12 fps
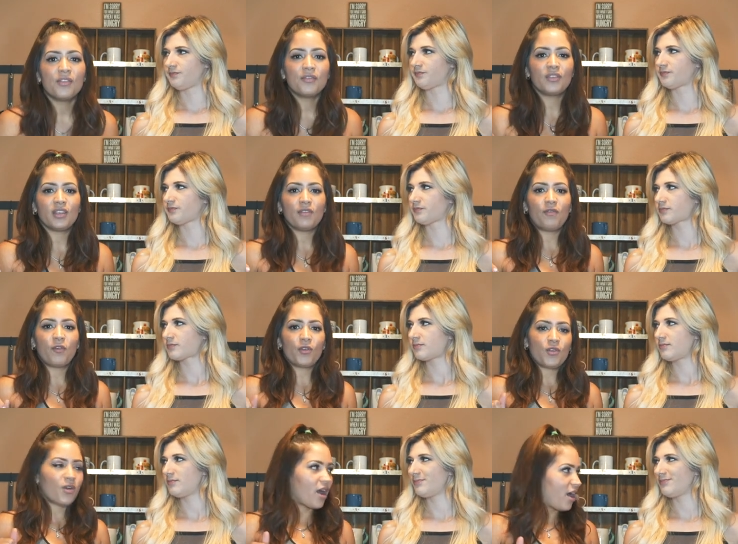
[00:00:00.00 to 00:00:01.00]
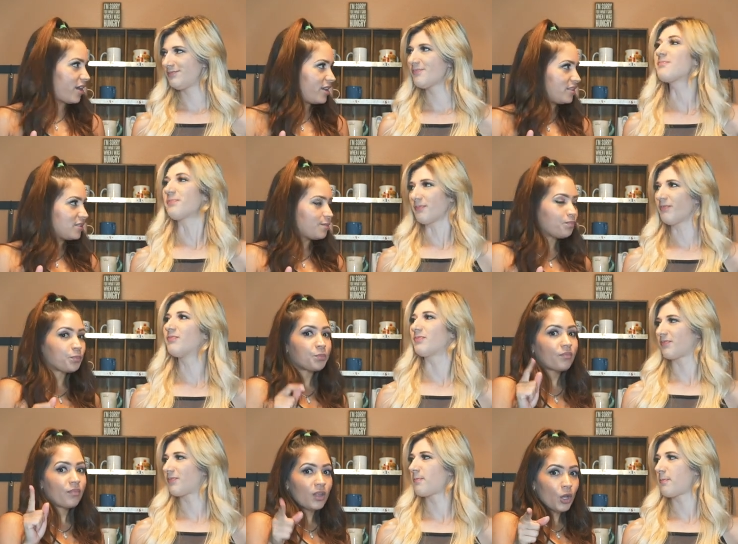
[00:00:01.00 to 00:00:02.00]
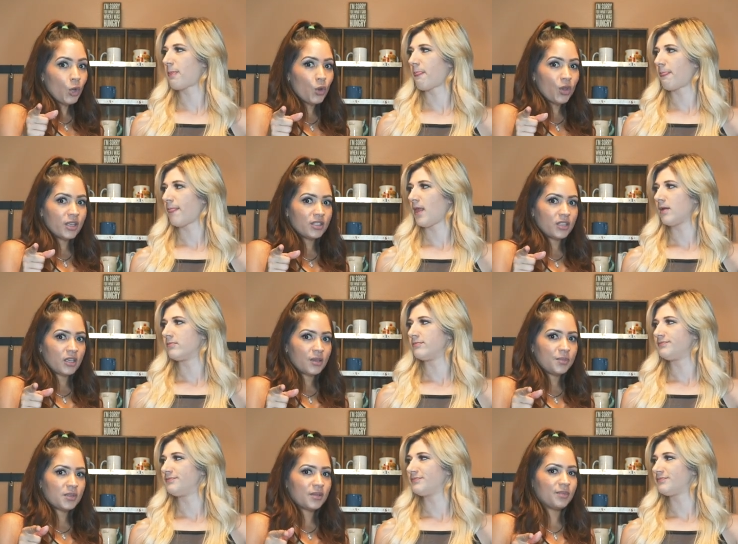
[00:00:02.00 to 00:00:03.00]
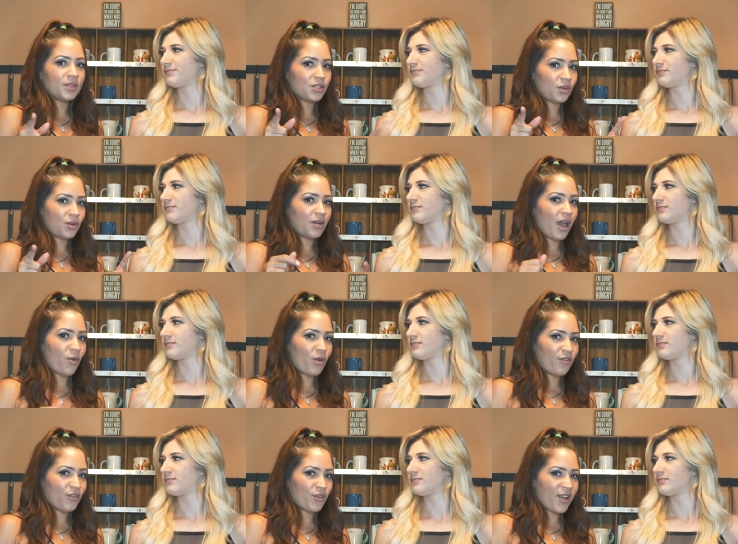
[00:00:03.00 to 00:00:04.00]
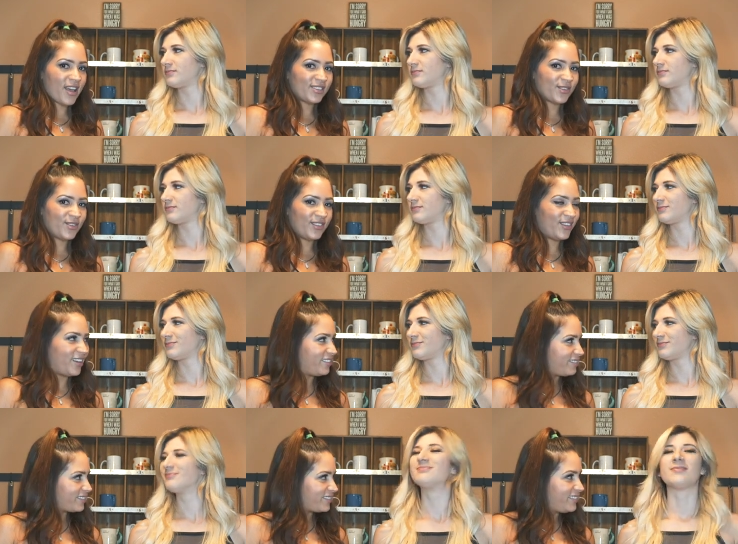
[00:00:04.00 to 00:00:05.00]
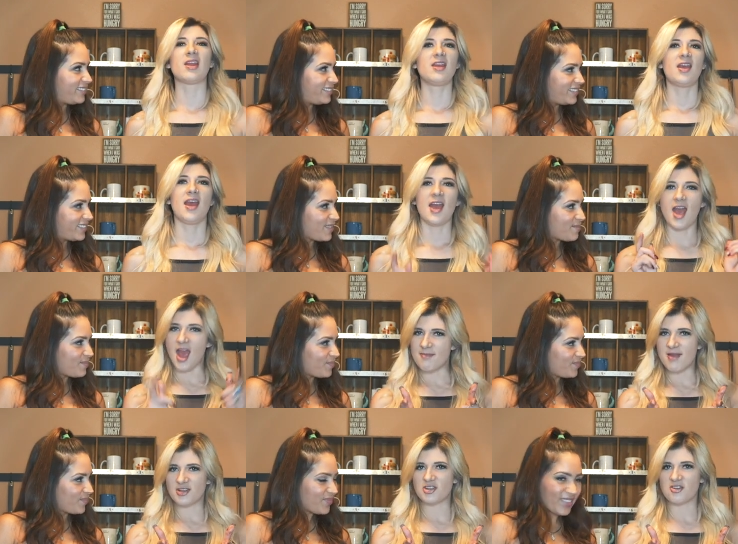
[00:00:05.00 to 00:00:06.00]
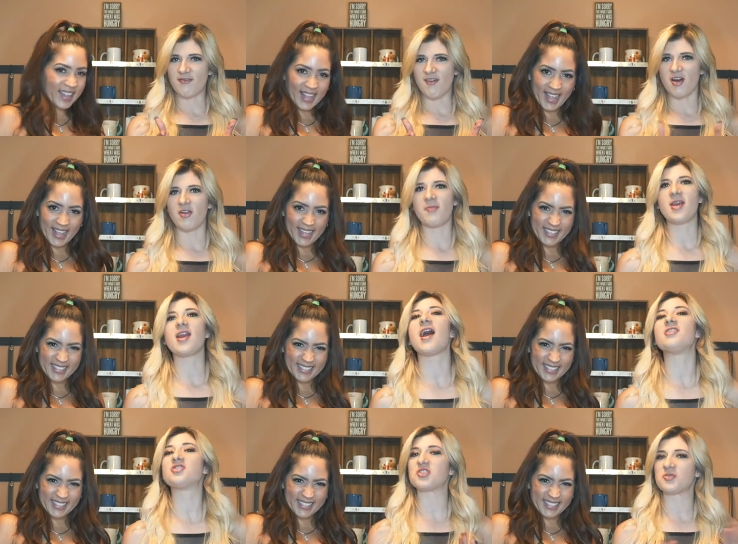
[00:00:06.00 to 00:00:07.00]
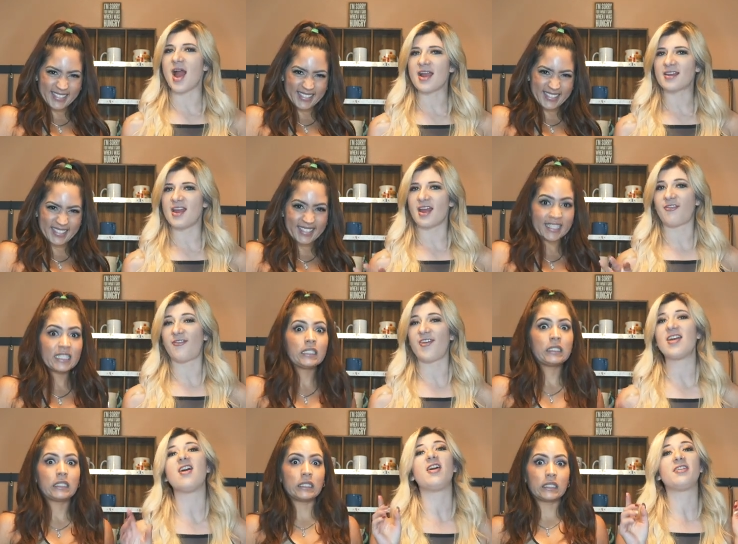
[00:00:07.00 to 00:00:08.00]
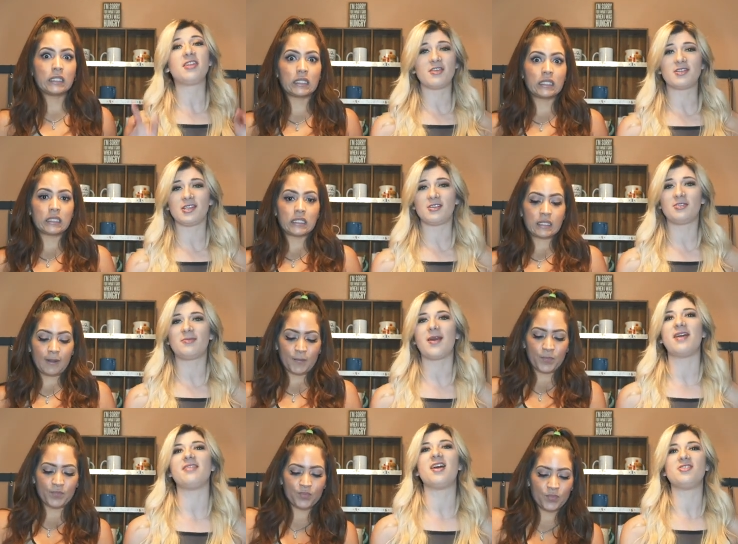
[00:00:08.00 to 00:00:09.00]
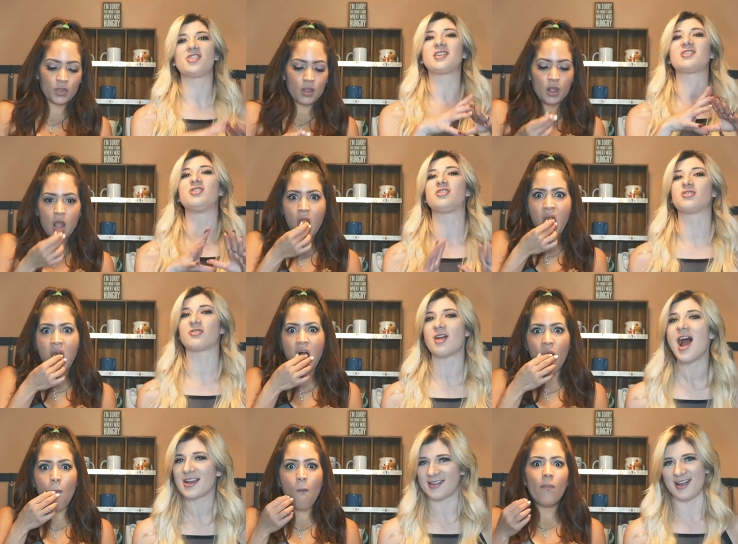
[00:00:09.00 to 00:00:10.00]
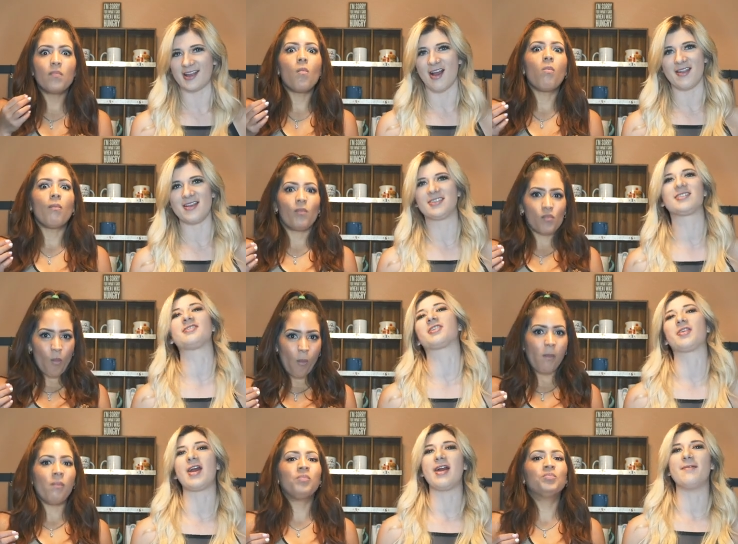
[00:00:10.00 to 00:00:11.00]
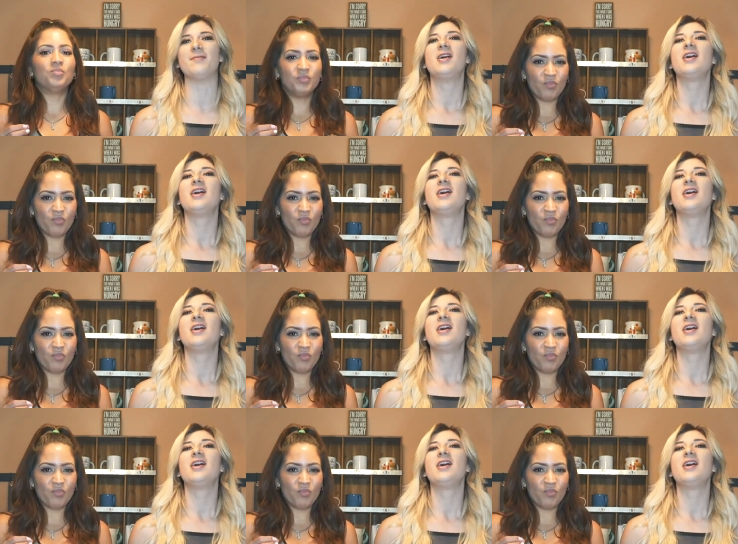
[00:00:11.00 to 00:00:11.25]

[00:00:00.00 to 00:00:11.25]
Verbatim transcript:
Speaker 1: of tips for you guys, cooking tips. So I wait for you guys over there.
Speaker 2: And make sure to follow me at Drachnik Fit on YouTube and then just Drachnik on Instagram.